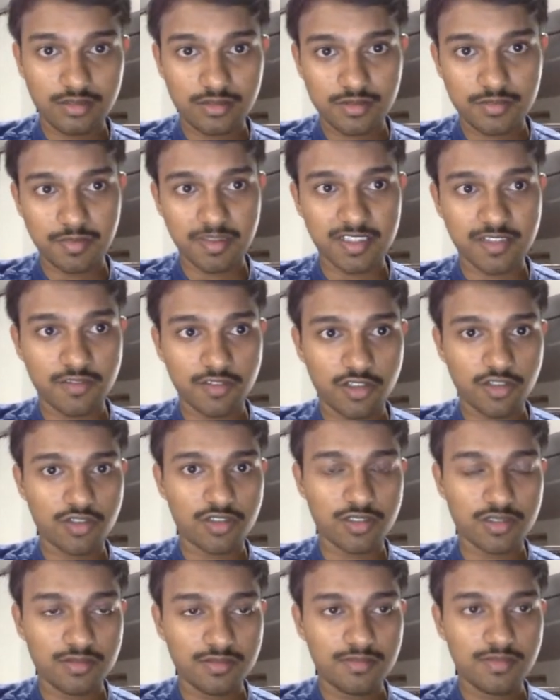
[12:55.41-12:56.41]

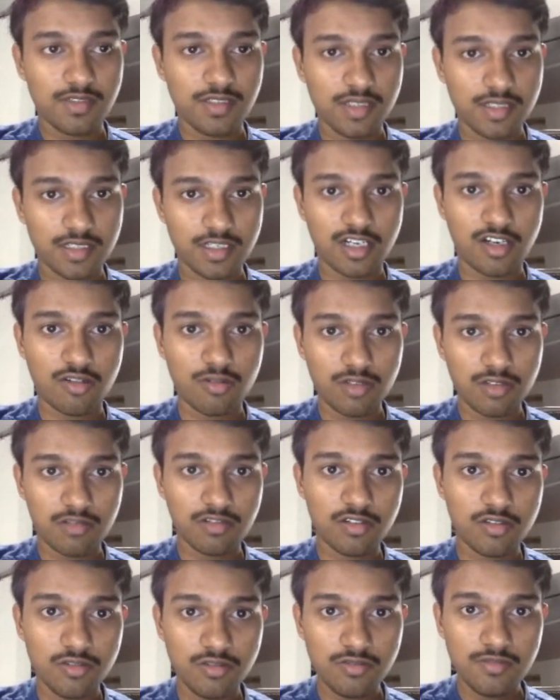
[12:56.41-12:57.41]
specification, and how it
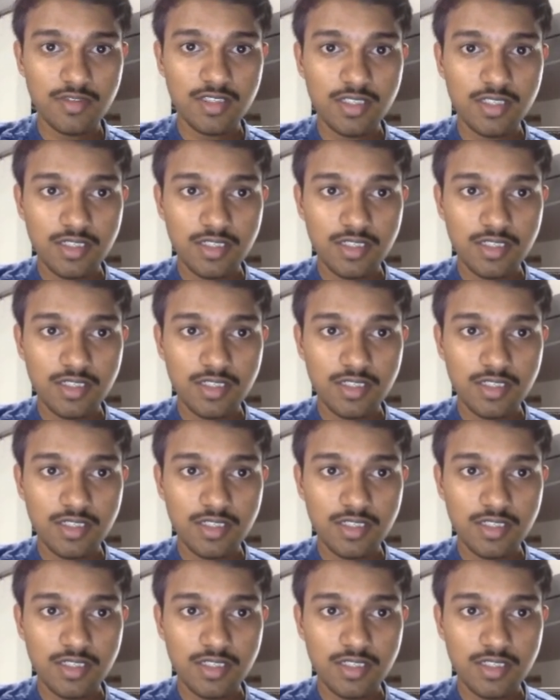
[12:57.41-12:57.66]
will go.